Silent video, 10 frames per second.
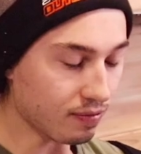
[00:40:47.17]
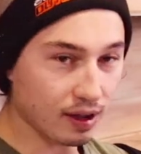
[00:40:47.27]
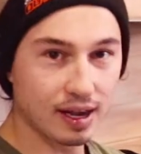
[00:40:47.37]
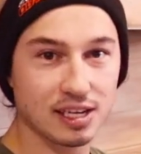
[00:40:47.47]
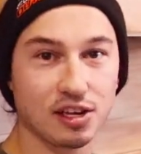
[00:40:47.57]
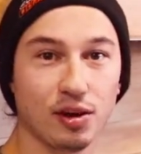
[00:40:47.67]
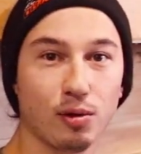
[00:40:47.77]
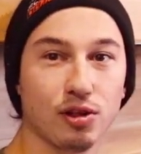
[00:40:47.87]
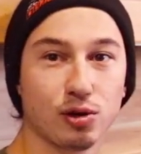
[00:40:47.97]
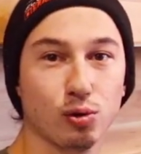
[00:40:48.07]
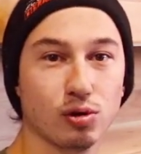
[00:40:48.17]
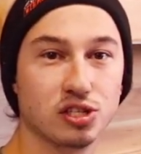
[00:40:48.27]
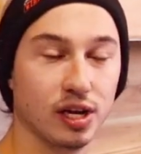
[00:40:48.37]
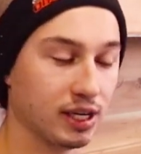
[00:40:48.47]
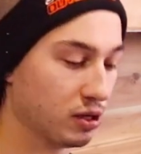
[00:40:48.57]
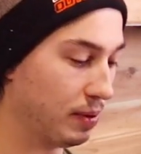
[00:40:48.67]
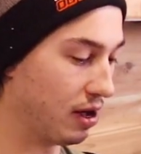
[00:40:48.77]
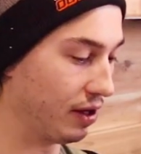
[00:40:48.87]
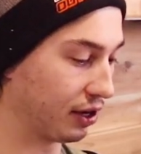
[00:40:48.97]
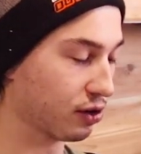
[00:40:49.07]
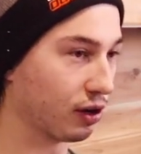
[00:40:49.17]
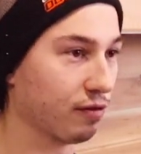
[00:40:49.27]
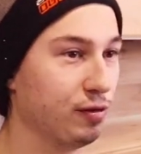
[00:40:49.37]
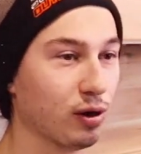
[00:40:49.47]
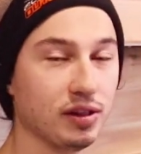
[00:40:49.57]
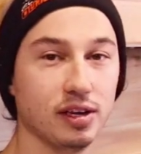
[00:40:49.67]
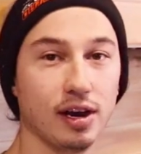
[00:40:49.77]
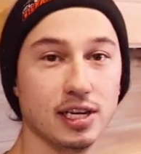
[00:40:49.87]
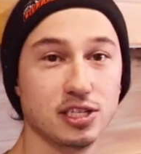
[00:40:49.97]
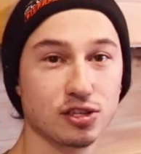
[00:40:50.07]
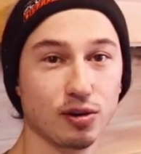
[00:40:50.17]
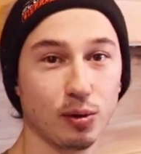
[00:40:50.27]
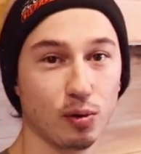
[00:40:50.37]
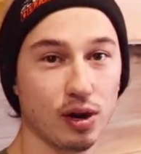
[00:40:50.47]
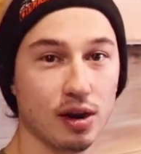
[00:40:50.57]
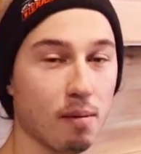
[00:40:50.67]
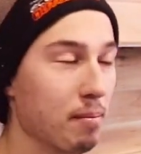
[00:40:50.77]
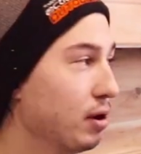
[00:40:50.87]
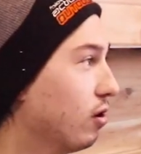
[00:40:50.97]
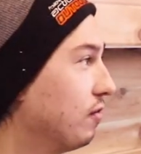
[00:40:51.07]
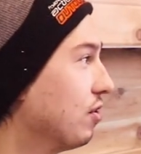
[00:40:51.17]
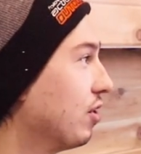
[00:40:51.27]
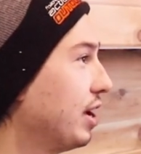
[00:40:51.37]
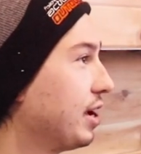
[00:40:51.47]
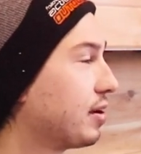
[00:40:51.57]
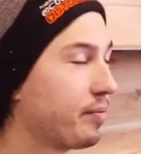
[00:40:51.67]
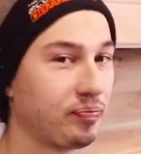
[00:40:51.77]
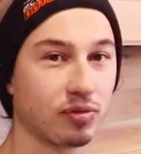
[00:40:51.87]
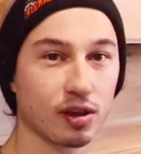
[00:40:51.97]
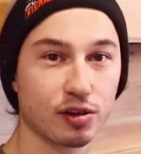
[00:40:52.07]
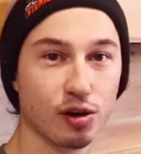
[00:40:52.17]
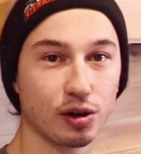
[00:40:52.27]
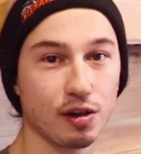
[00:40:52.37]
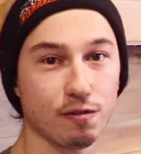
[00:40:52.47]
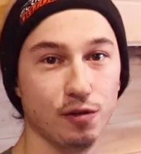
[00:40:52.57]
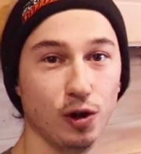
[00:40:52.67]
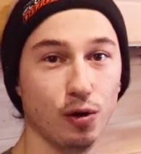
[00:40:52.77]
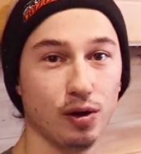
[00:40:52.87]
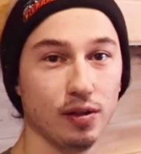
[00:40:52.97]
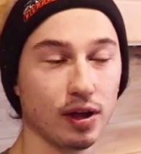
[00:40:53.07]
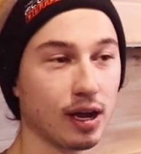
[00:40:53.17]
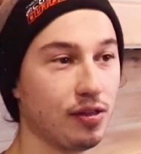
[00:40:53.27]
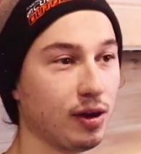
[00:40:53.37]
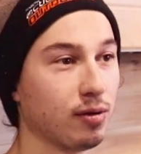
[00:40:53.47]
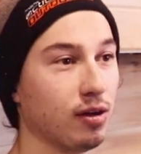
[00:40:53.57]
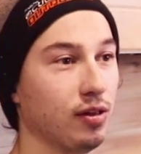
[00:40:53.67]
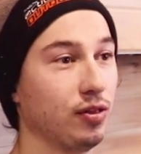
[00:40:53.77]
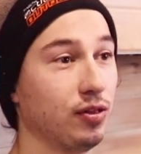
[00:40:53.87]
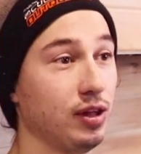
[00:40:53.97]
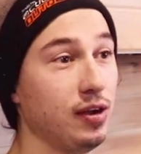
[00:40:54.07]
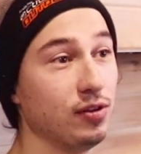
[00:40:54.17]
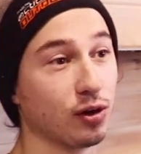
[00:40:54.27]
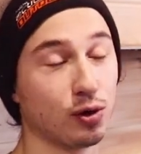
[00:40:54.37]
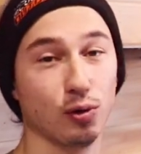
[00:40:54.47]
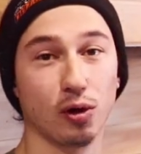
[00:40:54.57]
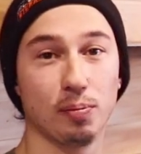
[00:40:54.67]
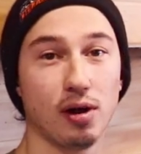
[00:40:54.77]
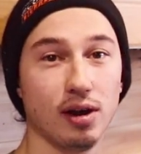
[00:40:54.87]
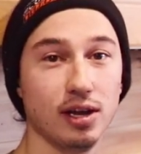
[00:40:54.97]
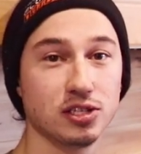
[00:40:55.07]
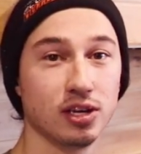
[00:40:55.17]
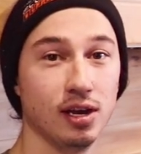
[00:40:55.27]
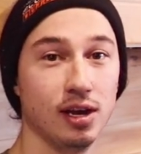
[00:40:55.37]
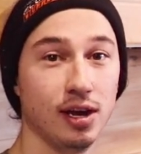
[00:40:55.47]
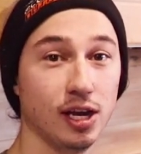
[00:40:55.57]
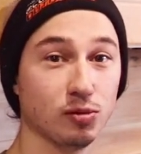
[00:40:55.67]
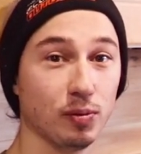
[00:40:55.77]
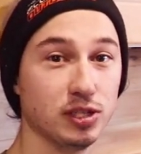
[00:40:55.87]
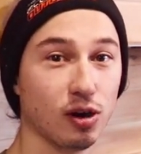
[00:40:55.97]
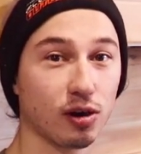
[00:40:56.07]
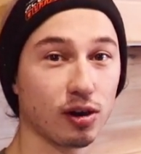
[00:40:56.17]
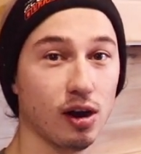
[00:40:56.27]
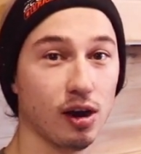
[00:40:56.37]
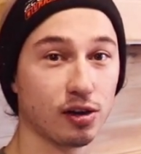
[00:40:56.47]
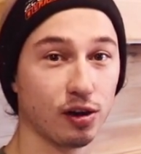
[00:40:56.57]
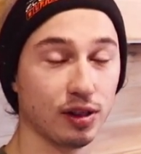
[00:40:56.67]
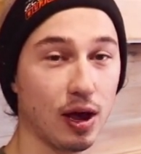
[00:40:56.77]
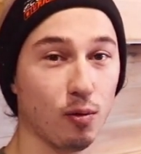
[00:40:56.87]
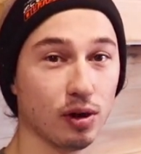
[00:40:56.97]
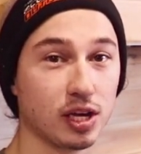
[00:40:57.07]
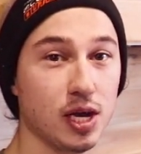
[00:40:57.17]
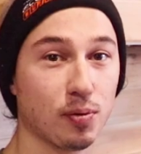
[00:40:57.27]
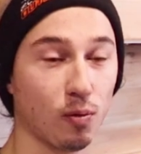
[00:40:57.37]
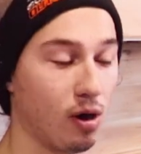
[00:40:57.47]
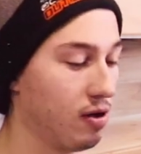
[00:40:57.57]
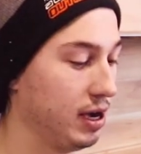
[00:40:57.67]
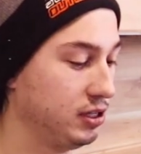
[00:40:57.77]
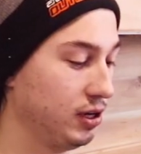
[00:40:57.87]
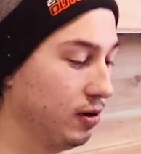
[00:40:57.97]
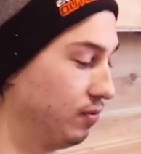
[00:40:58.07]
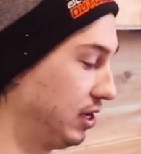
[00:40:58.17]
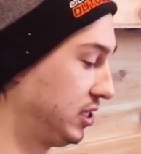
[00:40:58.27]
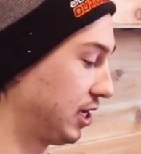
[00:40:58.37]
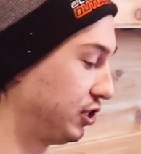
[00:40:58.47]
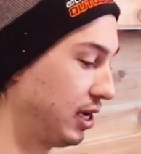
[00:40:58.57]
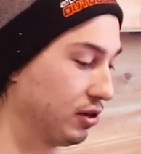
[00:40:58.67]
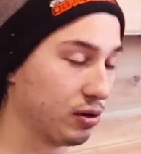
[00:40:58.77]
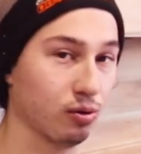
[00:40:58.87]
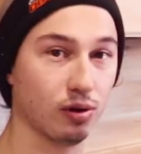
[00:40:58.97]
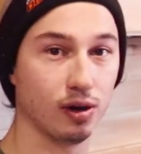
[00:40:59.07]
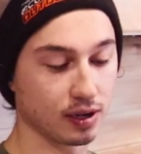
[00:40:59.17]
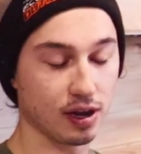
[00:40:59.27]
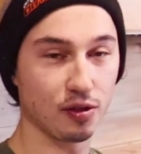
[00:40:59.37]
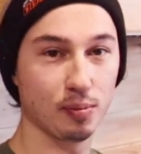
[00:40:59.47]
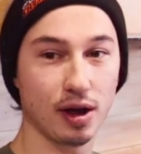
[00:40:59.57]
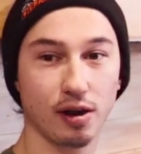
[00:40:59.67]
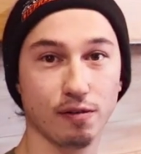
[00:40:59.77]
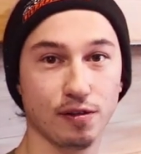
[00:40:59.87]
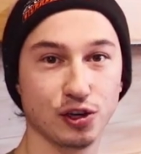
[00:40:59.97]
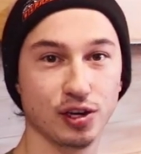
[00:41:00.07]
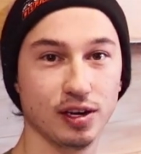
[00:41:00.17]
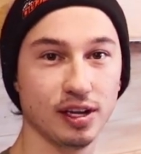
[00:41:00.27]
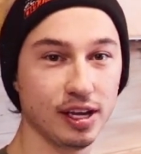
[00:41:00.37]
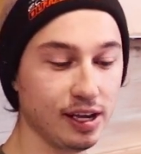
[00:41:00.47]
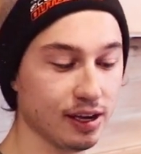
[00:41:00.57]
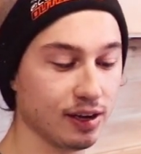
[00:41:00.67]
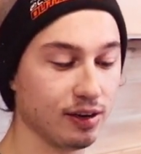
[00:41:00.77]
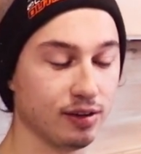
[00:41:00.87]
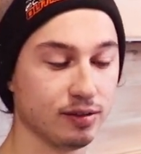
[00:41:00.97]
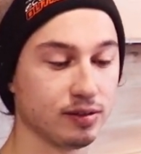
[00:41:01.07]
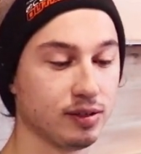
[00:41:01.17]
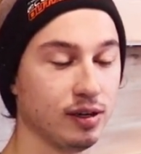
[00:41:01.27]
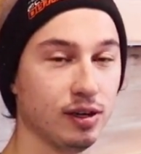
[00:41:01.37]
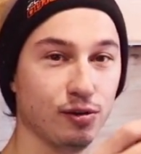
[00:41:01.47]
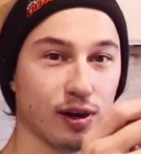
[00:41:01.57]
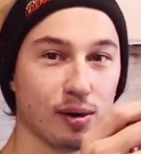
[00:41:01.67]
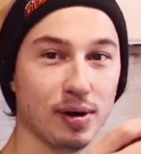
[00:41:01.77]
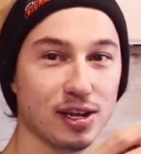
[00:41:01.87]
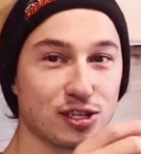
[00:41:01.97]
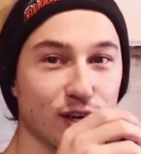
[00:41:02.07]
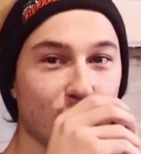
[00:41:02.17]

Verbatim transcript: Guys, I think one of the coolest things about like cooking food on the ice is literally we're in the middle of the lake cooking food and like I think even the cooler part is is when we start uh, cooking that one keeper walleye too. That's actually out in the cooler. Nothing better. Fishing, eating, drinking a monster.